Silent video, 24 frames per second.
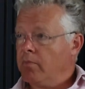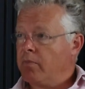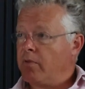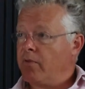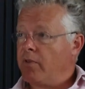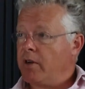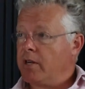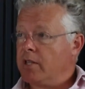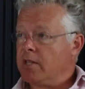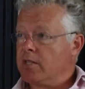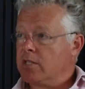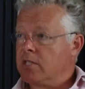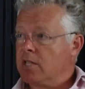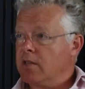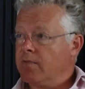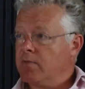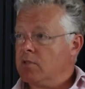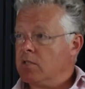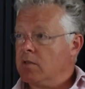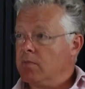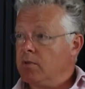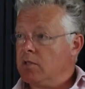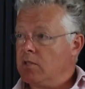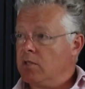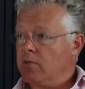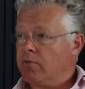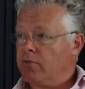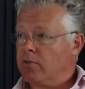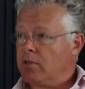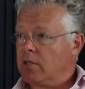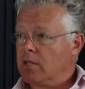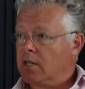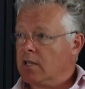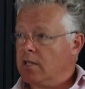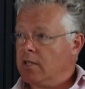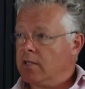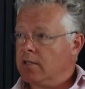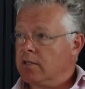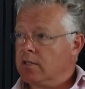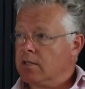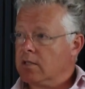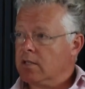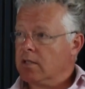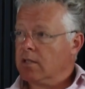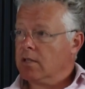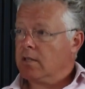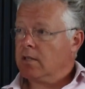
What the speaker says: providing the service that we do for our clients.